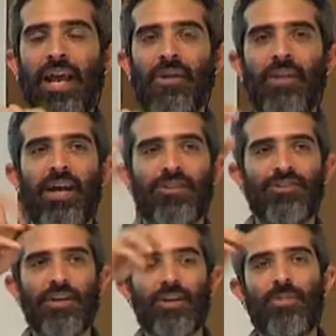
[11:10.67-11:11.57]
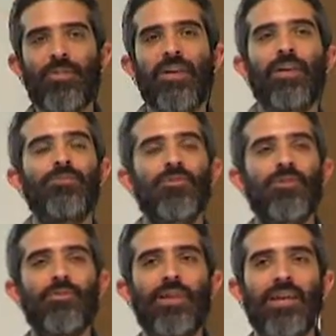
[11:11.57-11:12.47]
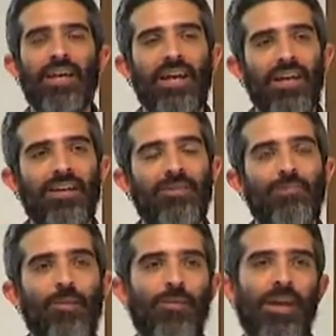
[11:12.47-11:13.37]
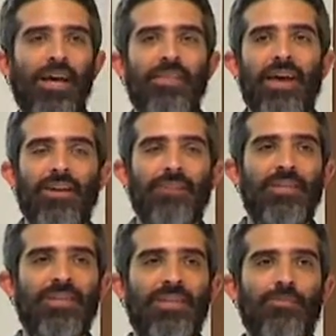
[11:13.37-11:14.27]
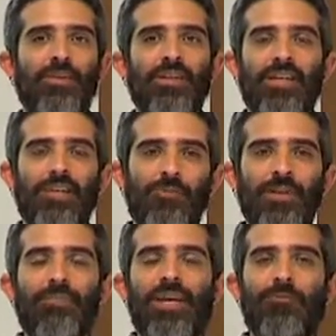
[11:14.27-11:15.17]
And then I cherry pick that upstream commit and I can apply that commit separately and re make,